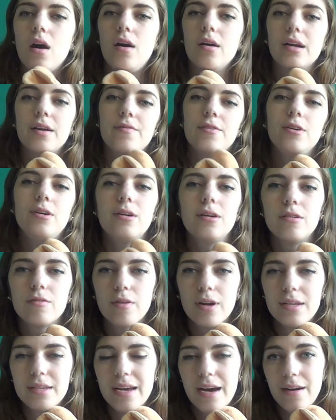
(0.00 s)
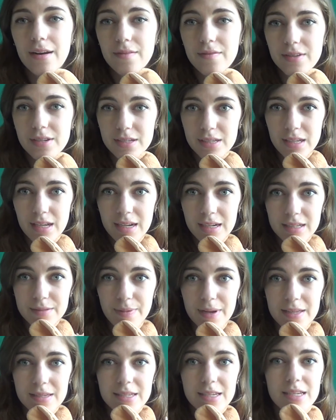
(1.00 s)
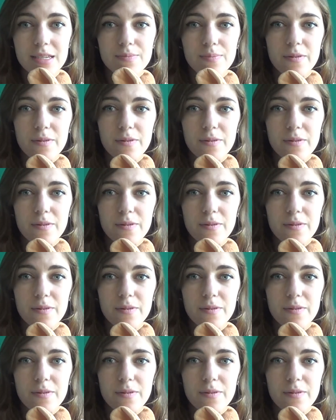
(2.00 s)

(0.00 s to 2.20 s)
I'll give you a little rundown of the expenses